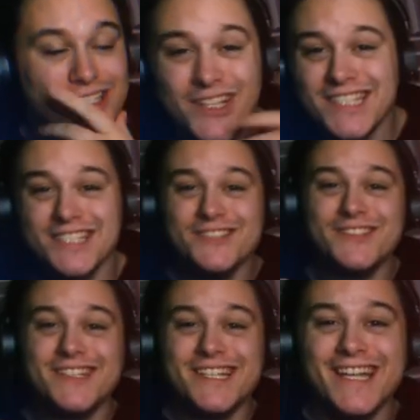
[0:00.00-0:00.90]
like I ain't
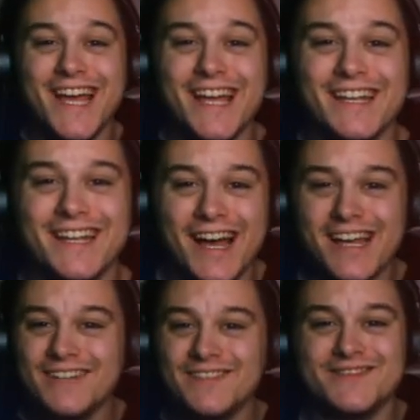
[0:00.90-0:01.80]
never left. Take me to
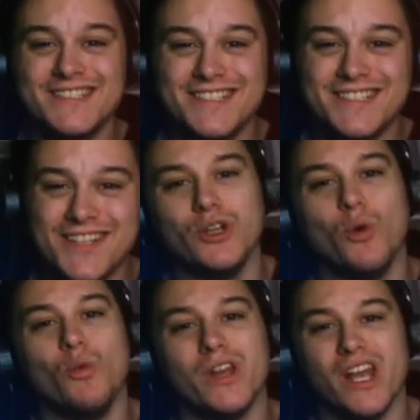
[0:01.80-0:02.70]
church, yeah, let me
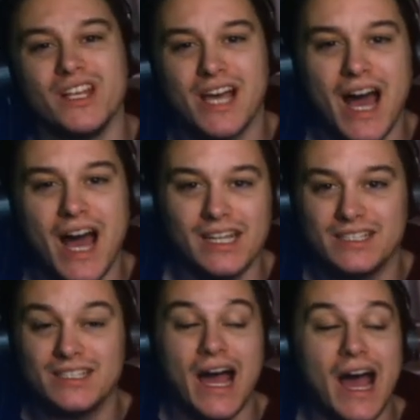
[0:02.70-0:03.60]
confess. Last
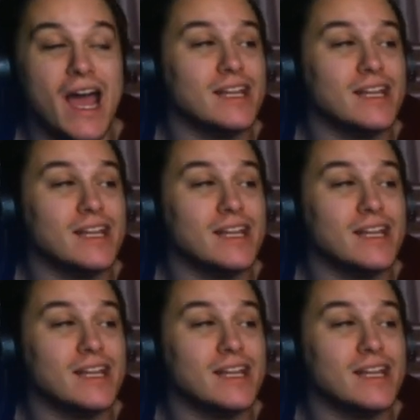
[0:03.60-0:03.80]
year I had a lot